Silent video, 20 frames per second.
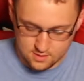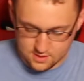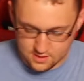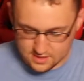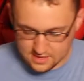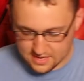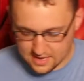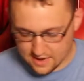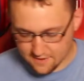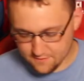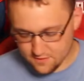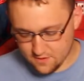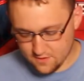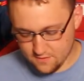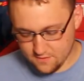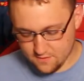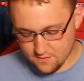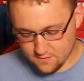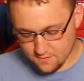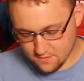Like
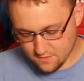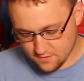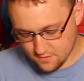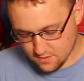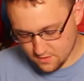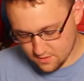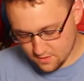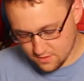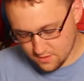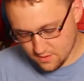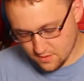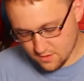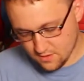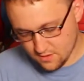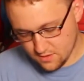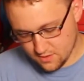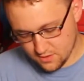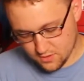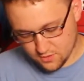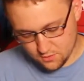every
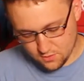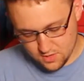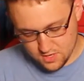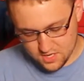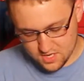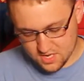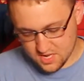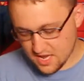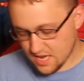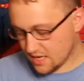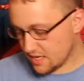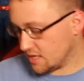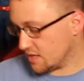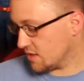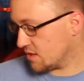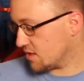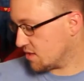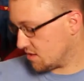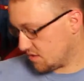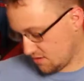3
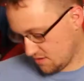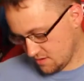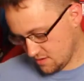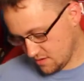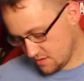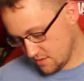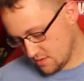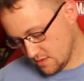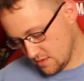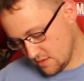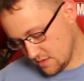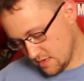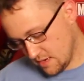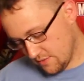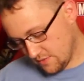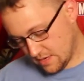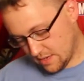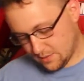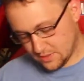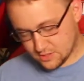seconds,
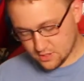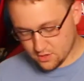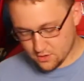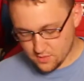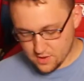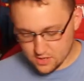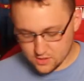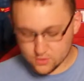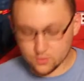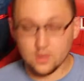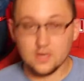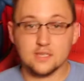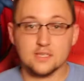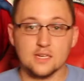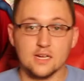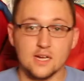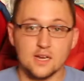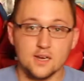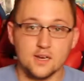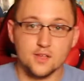every time I turn around twice,
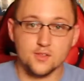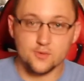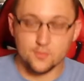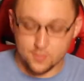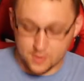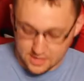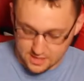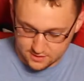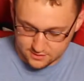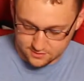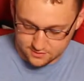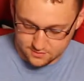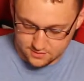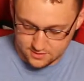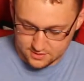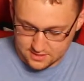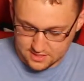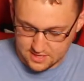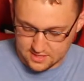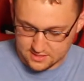I got another box from
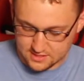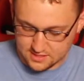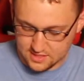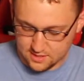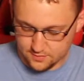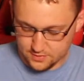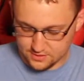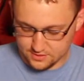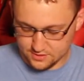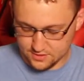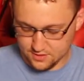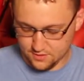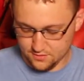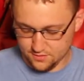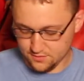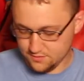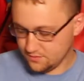these guys coming, so.